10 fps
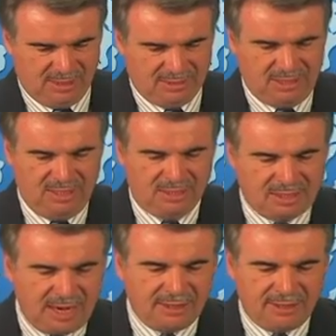The
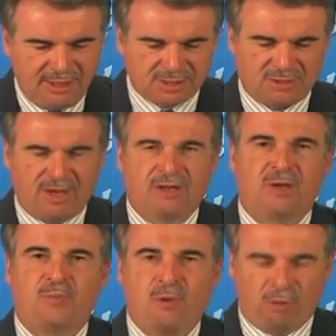Daily Israel
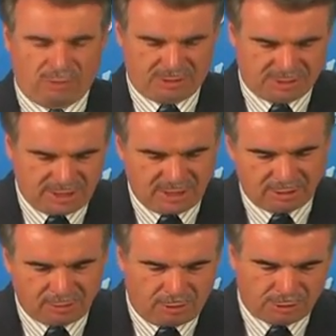report
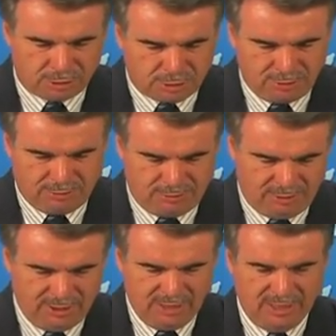stated on August 2